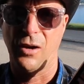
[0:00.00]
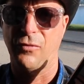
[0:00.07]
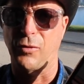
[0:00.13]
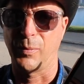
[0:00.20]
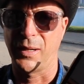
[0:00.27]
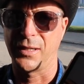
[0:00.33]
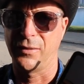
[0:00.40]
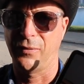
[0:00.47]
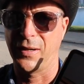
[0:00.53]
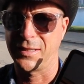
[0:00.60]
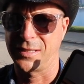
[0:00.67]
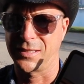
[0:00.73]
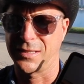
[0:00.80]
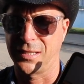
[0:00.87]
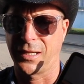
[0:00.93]
for my
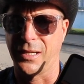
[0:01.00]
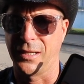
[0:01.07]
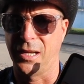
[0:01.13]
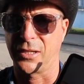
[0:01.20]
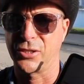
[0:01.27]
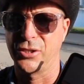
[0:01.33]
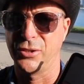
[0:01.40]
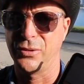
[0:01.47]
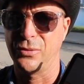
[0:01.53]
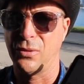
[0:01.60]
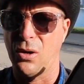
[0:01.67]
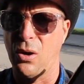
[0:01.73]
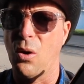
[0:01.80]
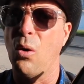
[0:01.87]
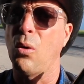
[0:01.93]
devices to connect to,
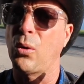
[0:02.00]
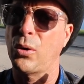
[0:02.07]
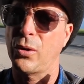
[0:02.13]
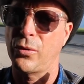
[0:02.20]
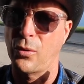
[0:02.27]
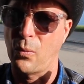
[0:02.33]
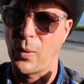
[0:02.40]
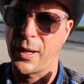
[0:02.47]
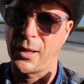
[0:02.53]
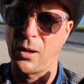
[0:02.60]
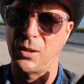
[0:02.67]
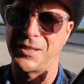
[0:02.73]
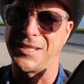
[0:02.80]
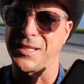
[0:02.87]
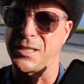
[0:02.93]
or the
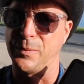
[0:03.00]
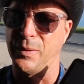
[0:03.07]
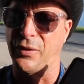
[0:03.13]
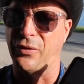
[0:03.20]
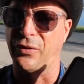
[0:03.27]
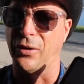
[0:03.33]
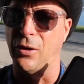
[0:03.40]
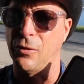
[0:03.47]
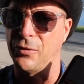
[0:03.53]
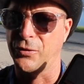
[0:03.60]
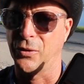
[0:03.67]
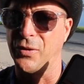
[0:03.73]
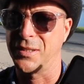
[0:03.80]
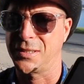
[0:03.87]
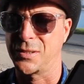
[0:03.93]
Winegard system itself.
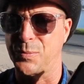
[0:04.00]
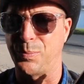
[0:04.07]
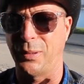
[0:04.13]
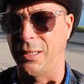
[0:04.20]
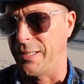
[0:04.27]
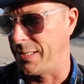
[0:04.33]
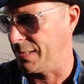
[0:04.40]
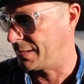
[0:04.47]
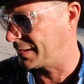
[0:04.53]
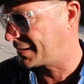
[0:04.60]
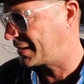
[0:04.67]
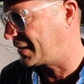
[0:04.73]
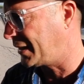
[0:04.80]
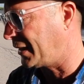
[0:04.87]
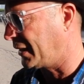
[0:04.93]
So this is plan
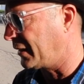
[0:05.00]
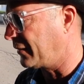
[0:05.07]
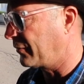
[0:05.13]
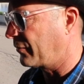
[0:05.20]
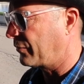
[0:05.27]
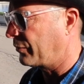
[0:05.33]
C.